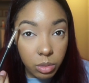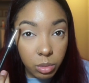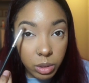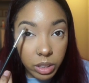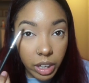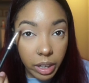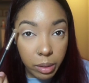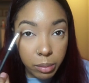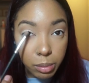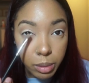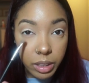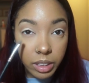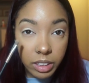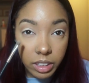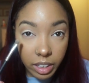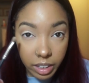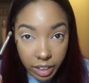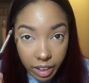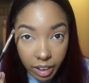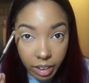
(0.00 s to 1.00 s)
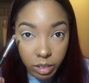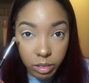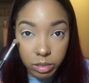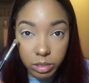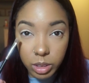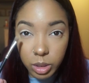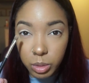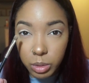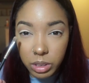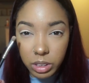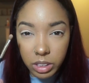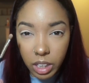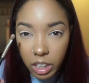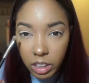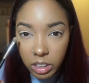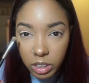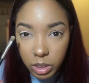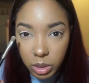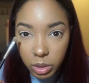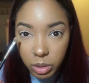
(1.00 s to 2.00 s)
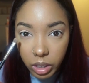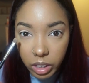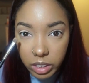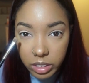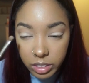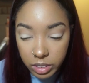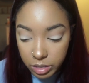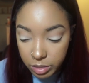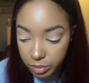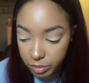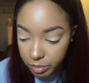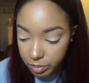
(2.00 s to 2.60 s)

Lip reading: We got to blend that out so it's not looking crazy.